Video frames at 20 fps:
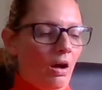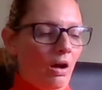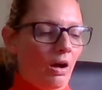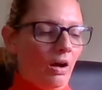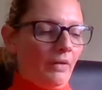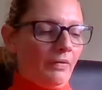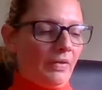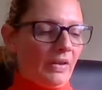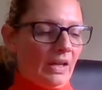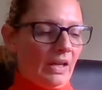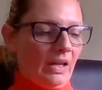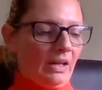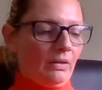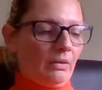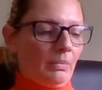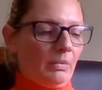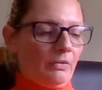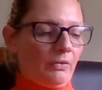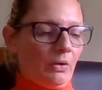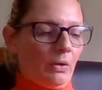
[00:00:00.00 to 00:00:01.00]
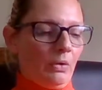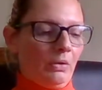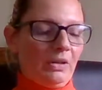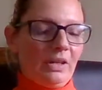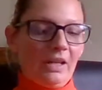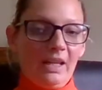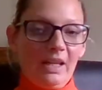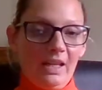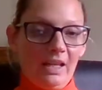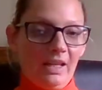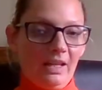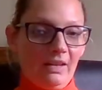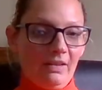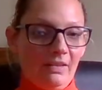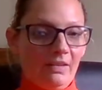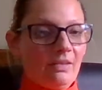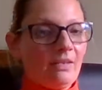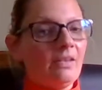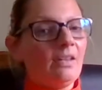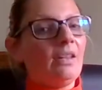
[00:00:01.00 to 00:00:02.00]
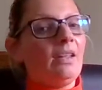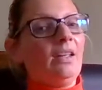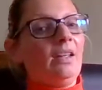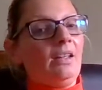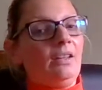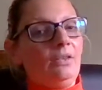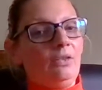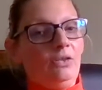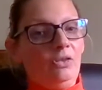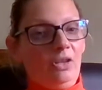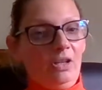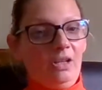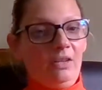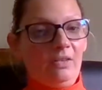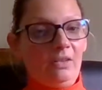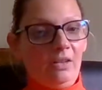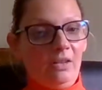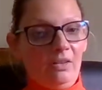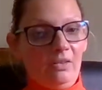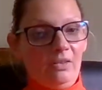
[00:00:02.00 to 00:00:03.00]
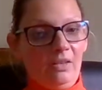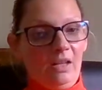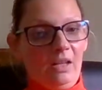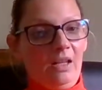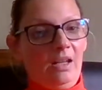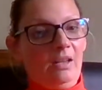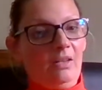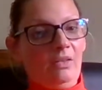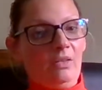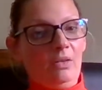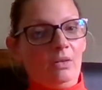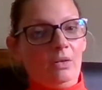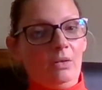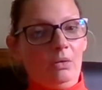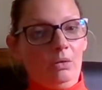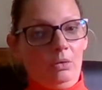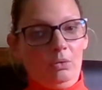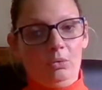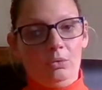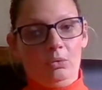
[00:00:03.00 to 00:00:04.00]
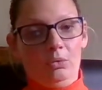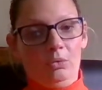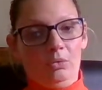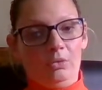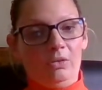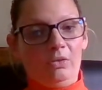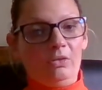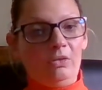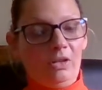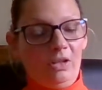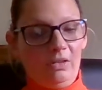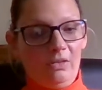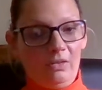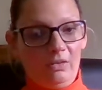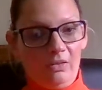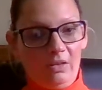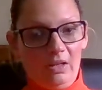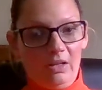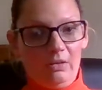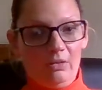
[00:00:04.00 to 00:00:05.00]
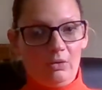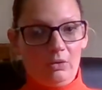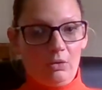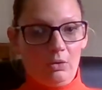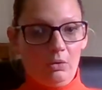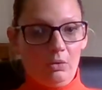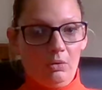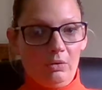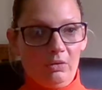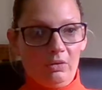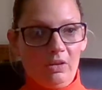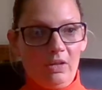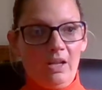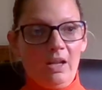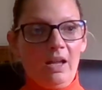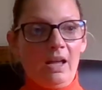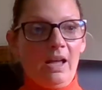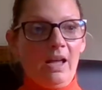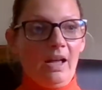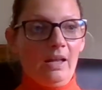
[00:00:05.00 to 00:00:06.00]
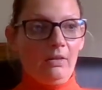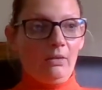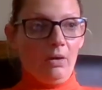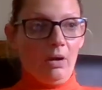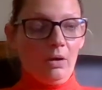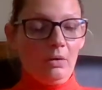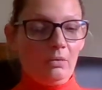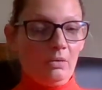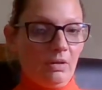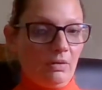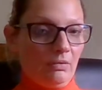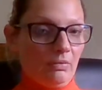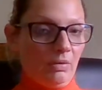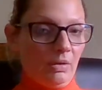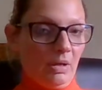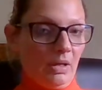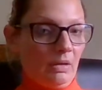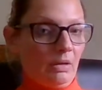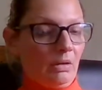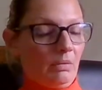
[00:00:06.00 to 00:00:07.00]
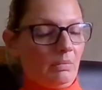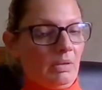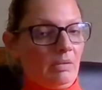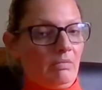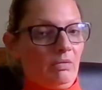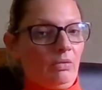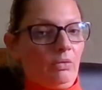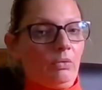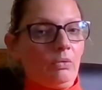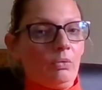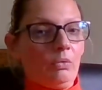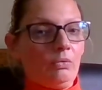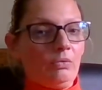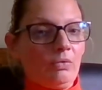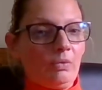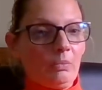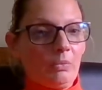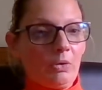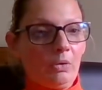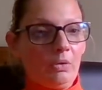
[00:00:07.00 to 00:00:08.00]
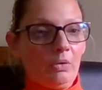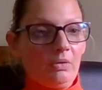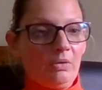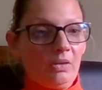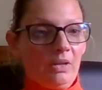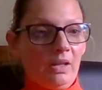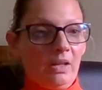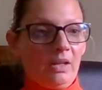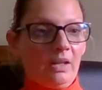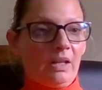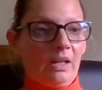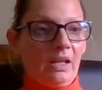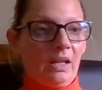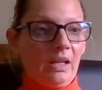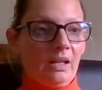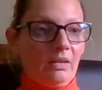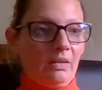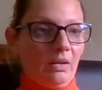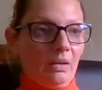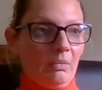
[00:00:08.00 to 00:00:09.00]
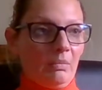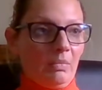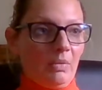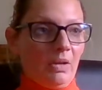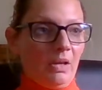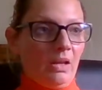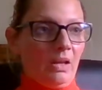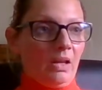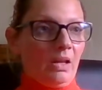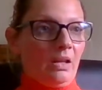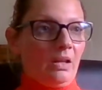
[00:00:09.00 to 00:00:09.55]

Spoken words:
heart of the kingdom of God is Jesus is Lord. Jesus is God. And only through him can we be restored from God. The kingdom.